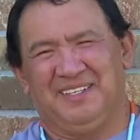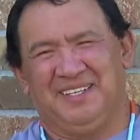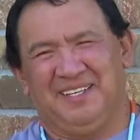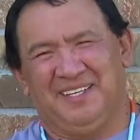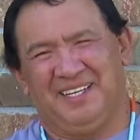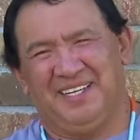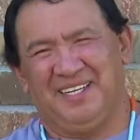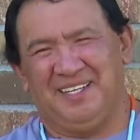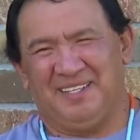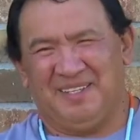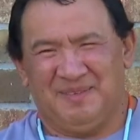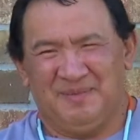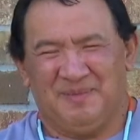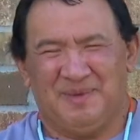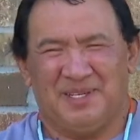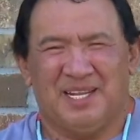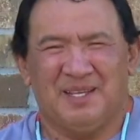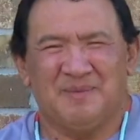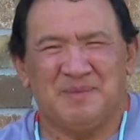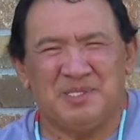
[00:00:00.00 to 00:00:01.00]
Howdy,
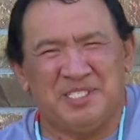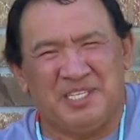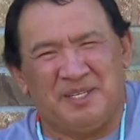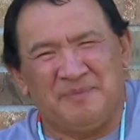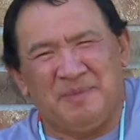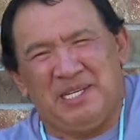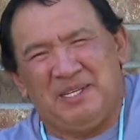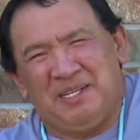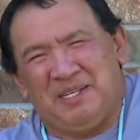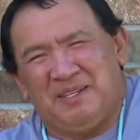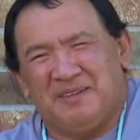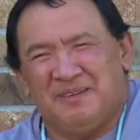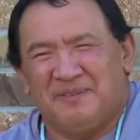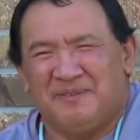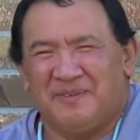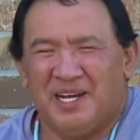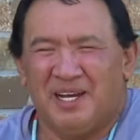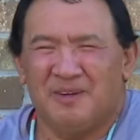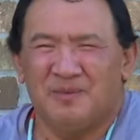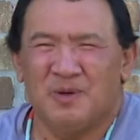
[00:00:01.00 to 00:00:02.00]
my name's Jimmy
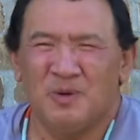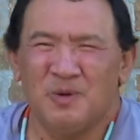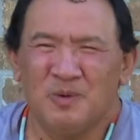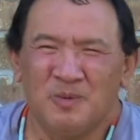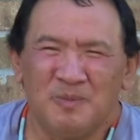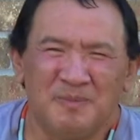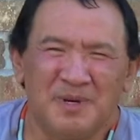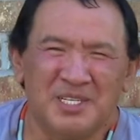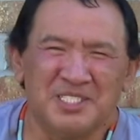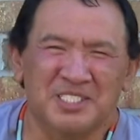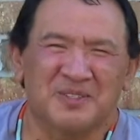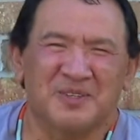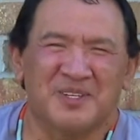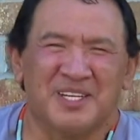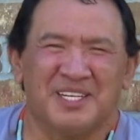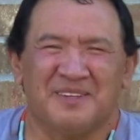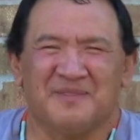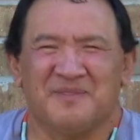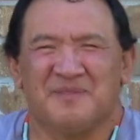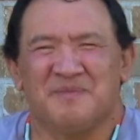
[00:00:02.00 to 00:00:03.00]
five oh
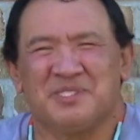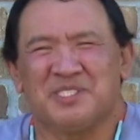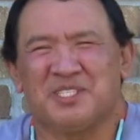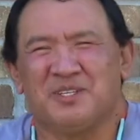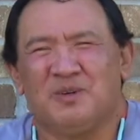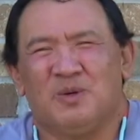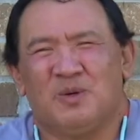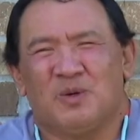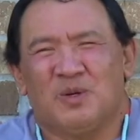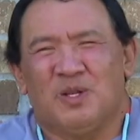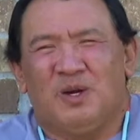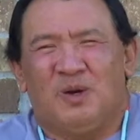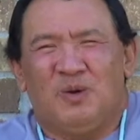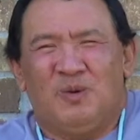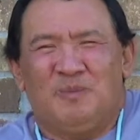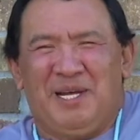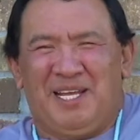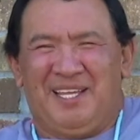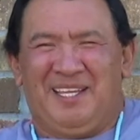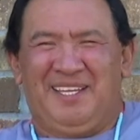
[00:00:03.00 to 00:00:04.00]
Muskrat from Still,
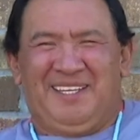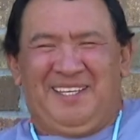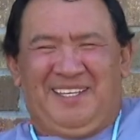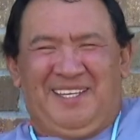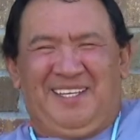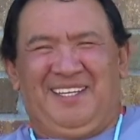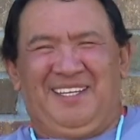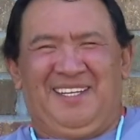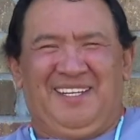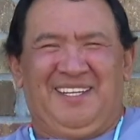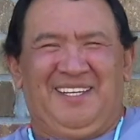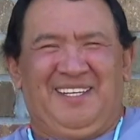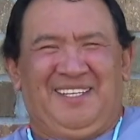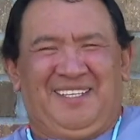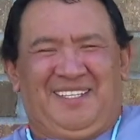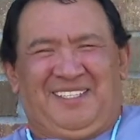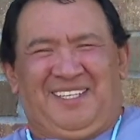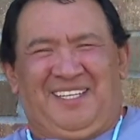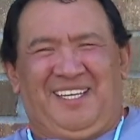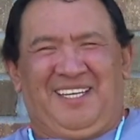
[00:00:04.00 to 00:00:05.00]
Oklahoma,
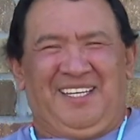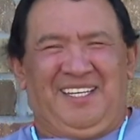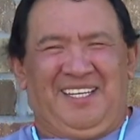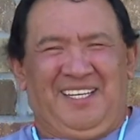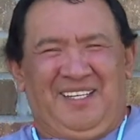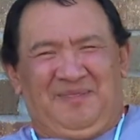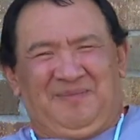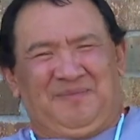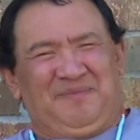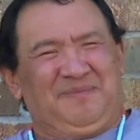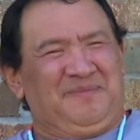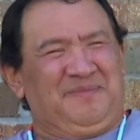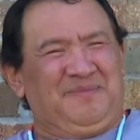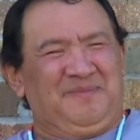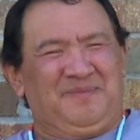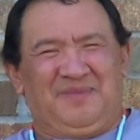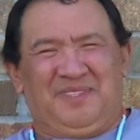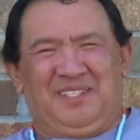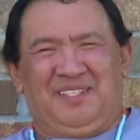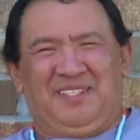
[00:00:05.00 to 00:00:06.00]
and um,
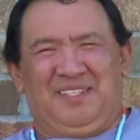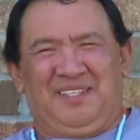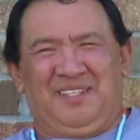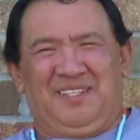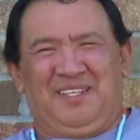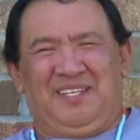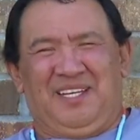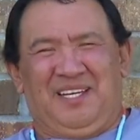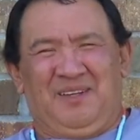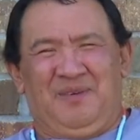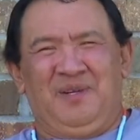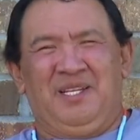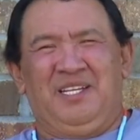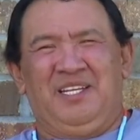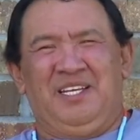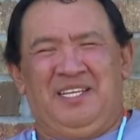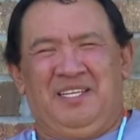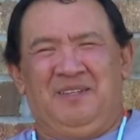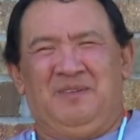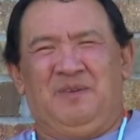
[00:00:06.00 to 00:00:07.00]
I
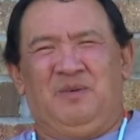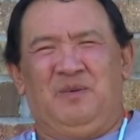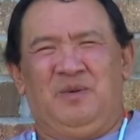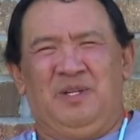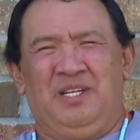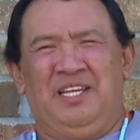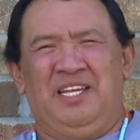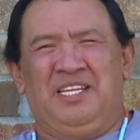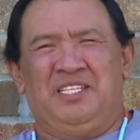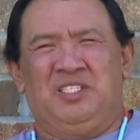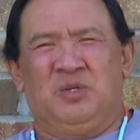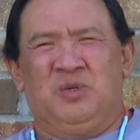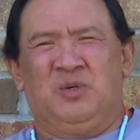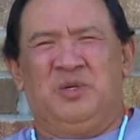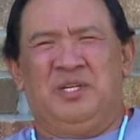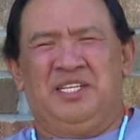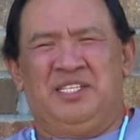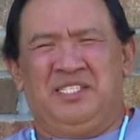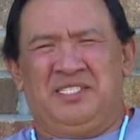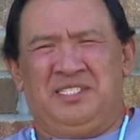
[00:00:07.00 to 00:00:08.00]
really, really
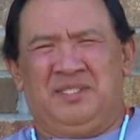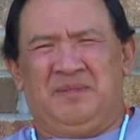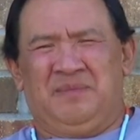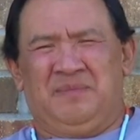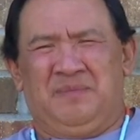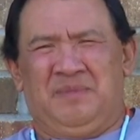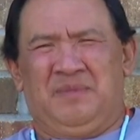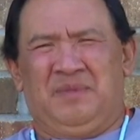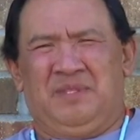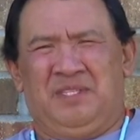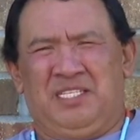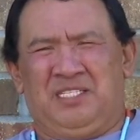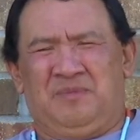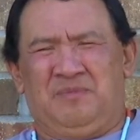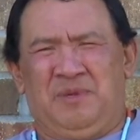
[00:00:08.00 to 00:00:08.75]
enjoy these this